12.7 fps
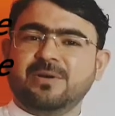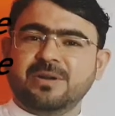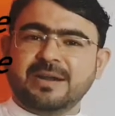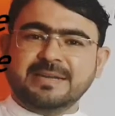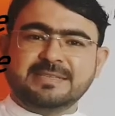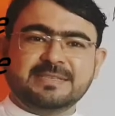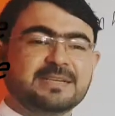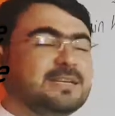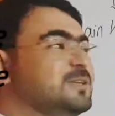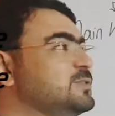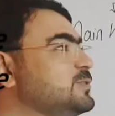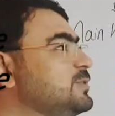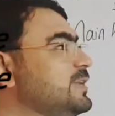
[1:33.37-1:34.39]
All
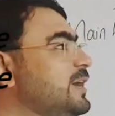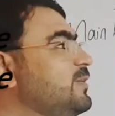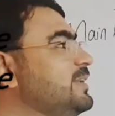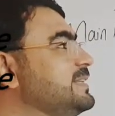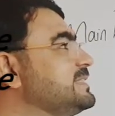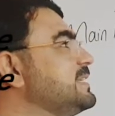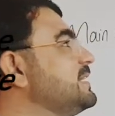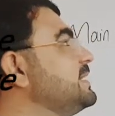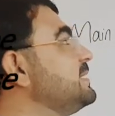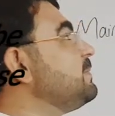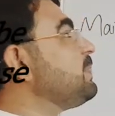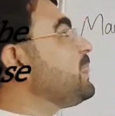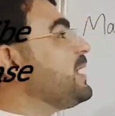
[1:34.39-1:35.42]
right, so now let's
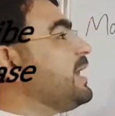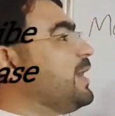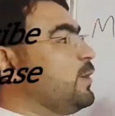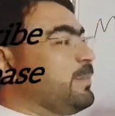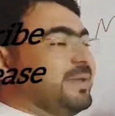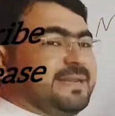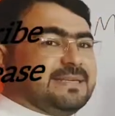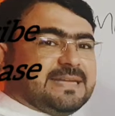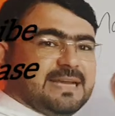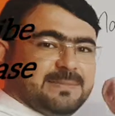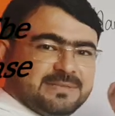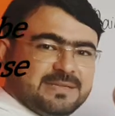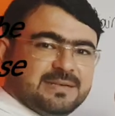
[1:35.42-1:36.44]
learn how many
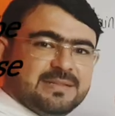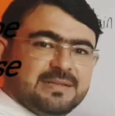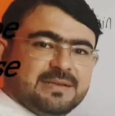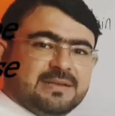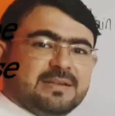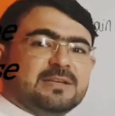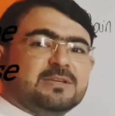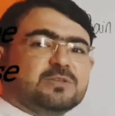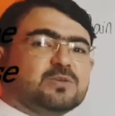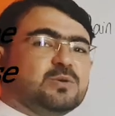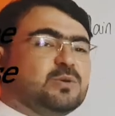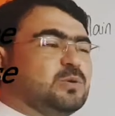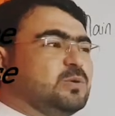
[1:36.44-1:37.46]
types are there.
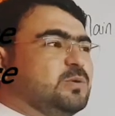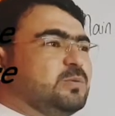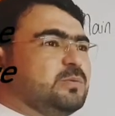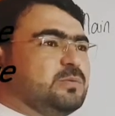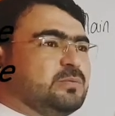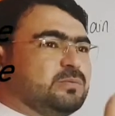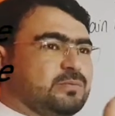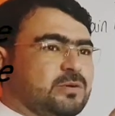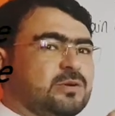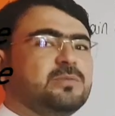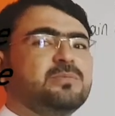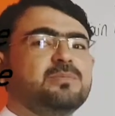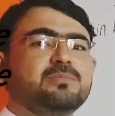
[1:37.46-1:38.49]
So
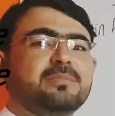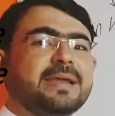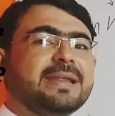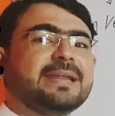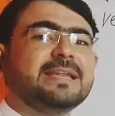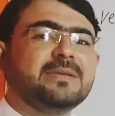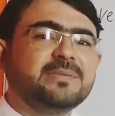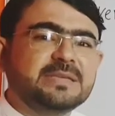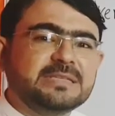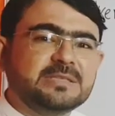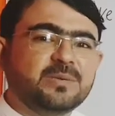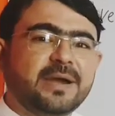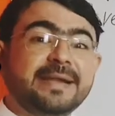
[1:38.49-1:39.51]
verb mainly we
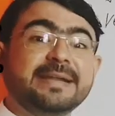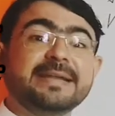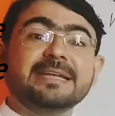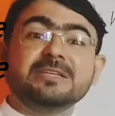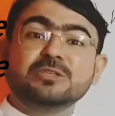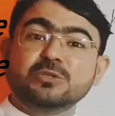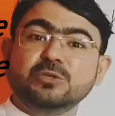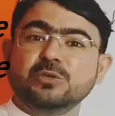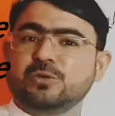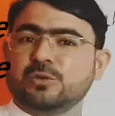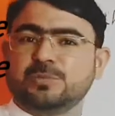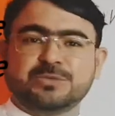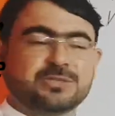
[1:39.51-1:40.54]
divide into two
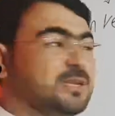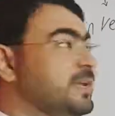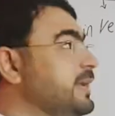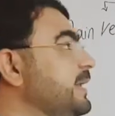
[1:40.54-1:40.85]
groups.